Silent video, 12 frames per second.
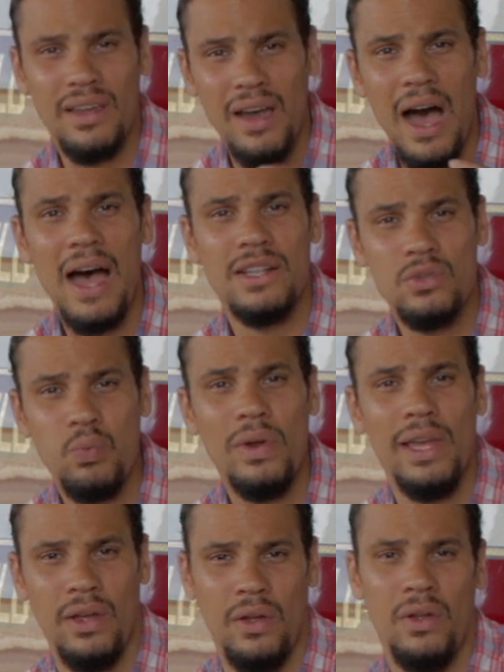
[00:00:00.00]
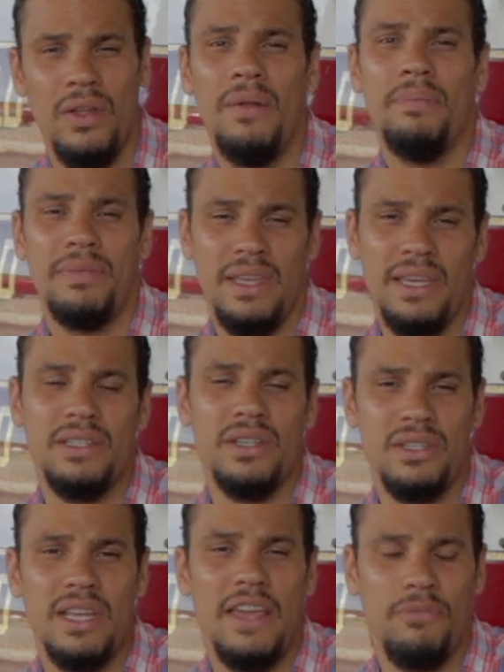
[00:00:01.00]
God's will is a
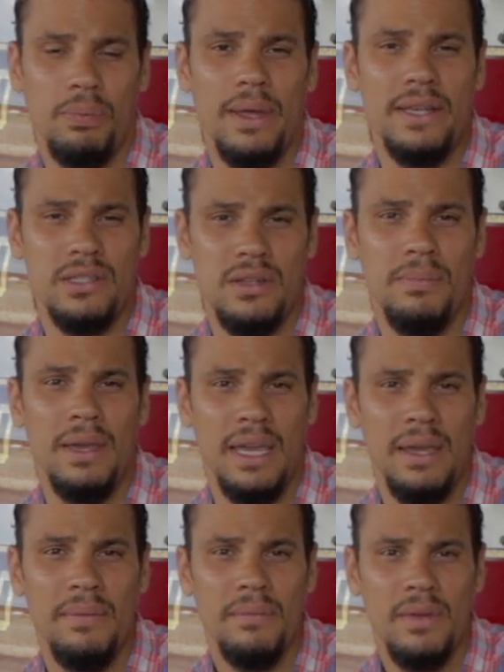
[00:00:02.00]
safe place to be.